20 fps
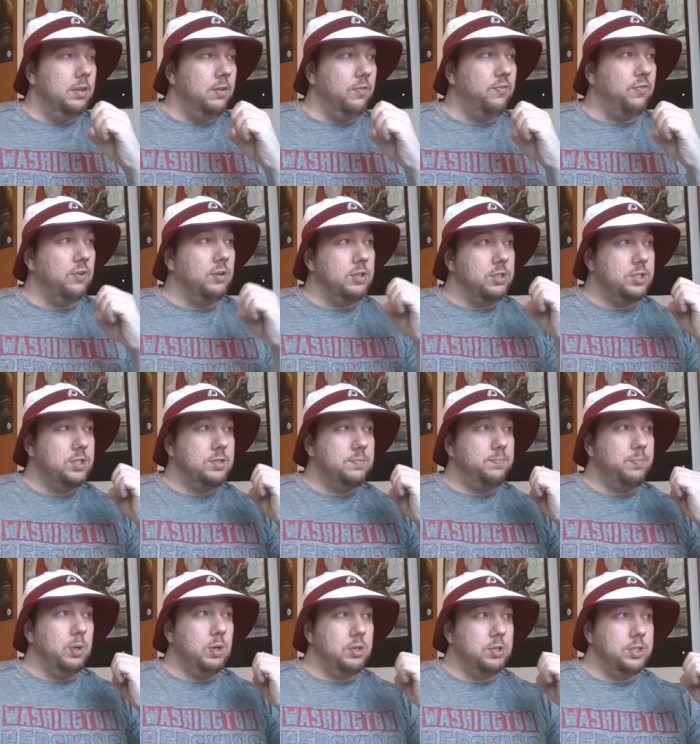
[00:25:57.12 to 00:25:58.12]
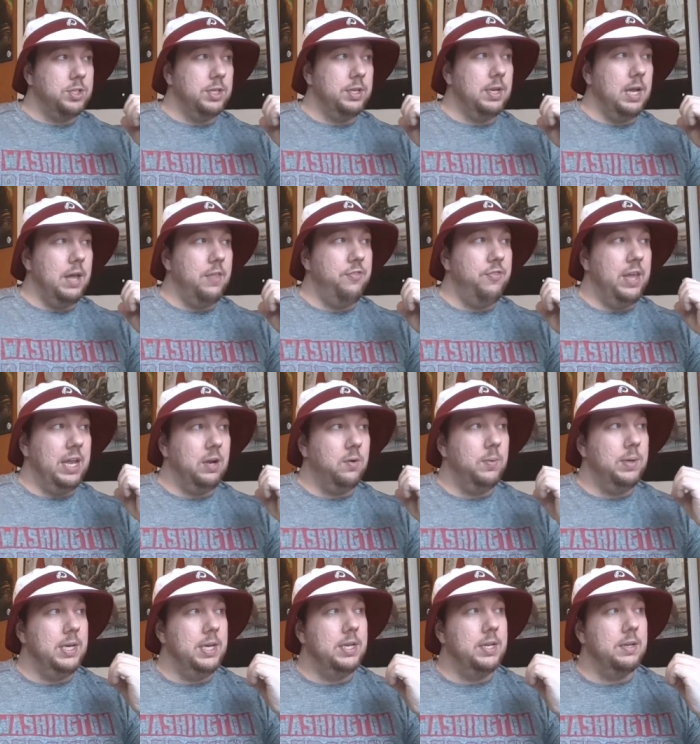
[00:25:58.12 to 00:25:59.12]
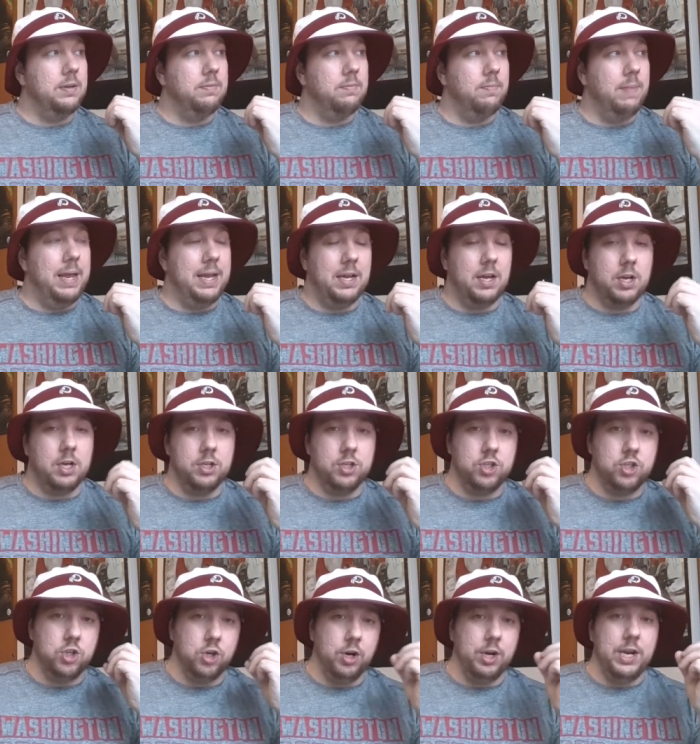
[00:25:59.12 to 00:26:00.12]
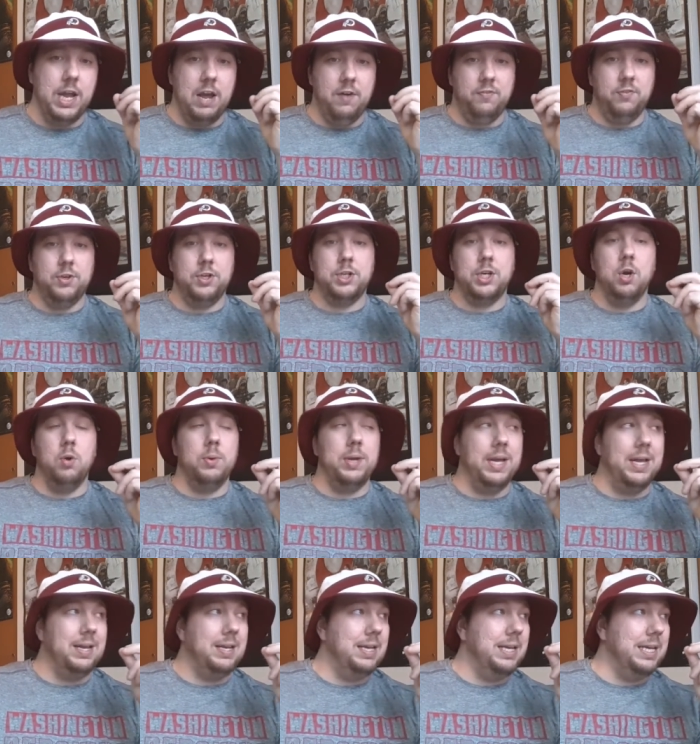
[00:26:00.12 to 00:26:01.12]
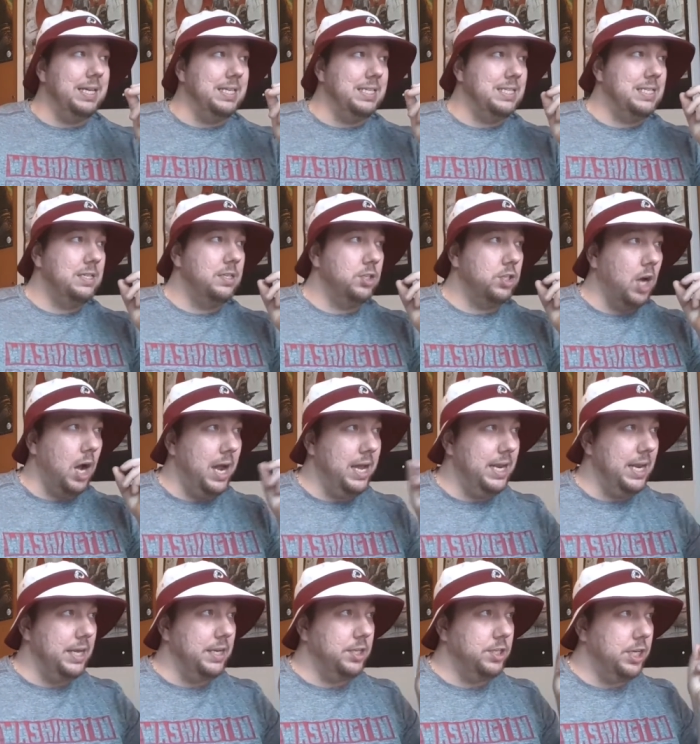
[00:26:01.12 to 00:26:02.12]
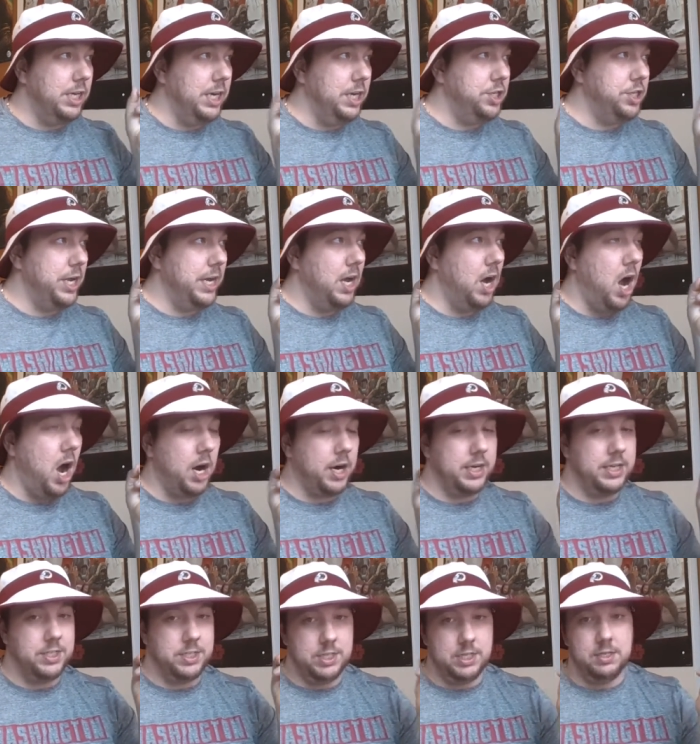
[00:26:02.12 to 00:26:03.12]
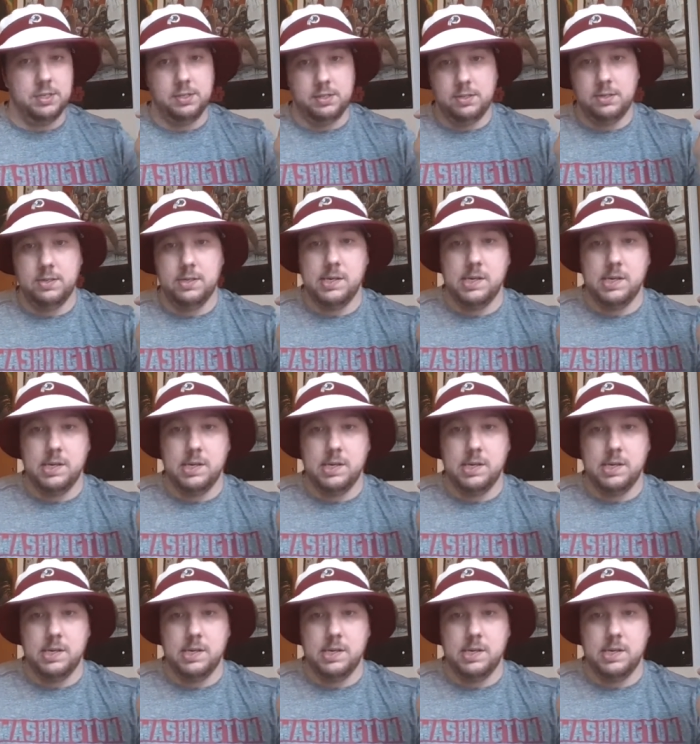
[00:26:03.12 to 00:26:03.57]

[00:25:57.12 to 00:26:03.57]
The first person I think we need to make a concerted effort to go get is tight end T.J. Hawkinson.